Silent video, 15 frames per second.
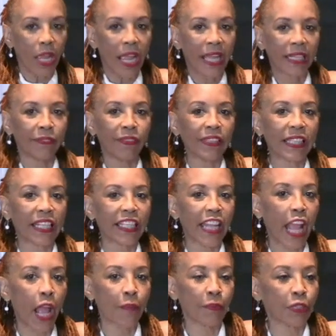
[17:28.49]
And if it didn't
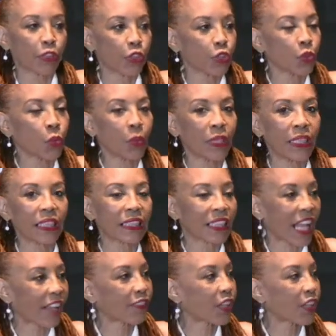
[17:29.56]
happen to you in this life,